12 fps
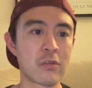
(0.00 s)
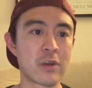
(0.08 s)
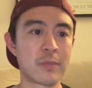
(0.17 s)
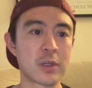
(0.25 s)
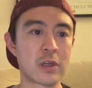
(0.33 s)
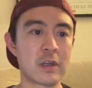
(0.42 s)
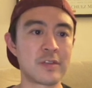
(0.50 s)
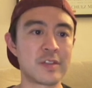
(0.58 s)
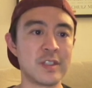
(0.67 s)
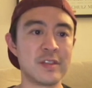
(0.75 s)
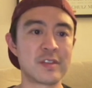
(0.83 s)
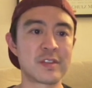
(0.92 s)

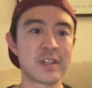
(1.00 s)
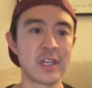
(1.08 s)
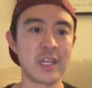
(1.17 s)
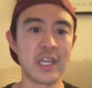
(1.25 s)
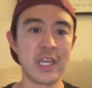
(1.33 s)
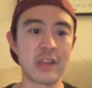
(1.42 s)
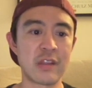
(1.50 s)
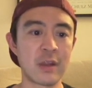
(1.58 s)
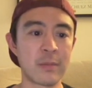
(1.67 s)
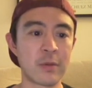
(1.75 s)
cryptocurrencies. It's number